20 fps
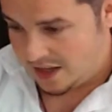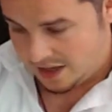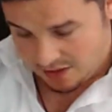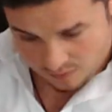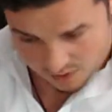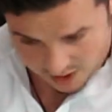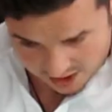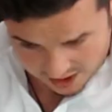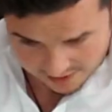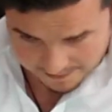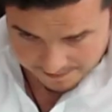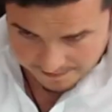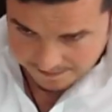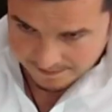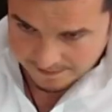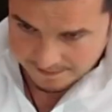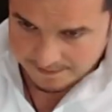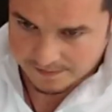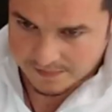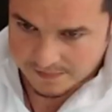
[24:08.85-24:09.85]
Well,
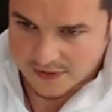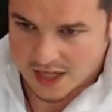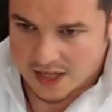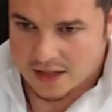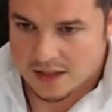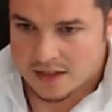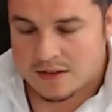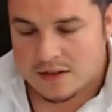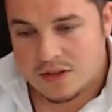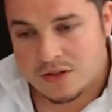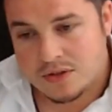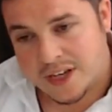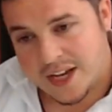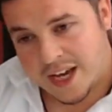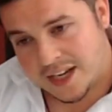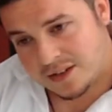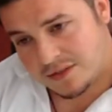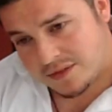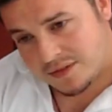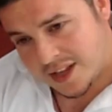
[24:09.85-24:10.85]
you
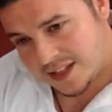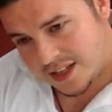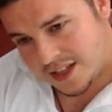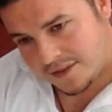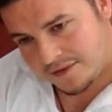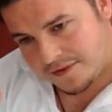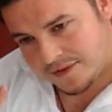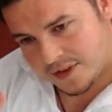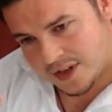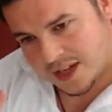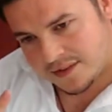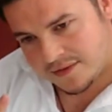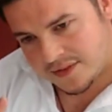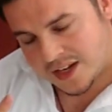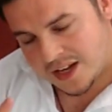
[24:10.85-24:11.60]
can do that if you have a